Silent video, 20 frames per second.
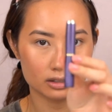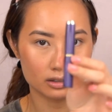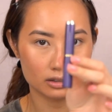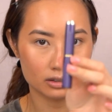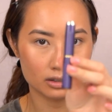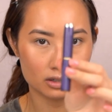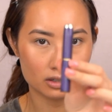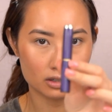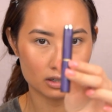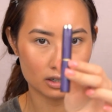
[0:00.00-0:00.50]

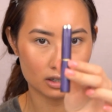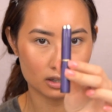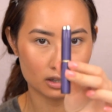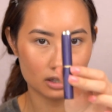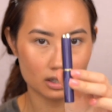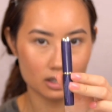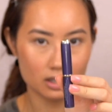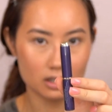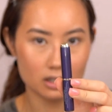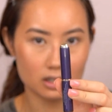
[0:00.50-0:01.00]
Looks like
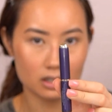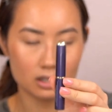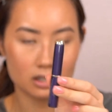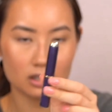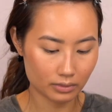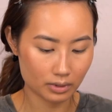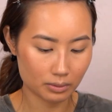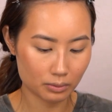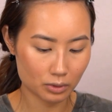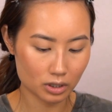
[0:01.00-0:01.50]
this.
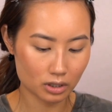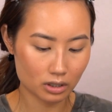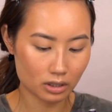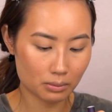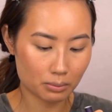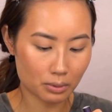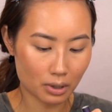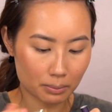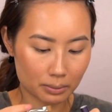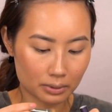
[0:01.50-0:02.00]
And I'm just going
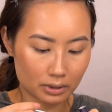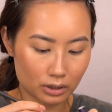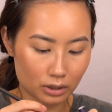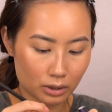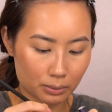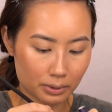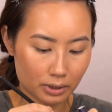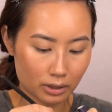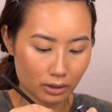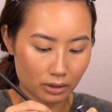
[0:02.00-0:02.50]
to pop a little
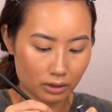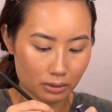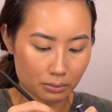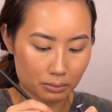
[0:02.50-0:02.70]
bit on the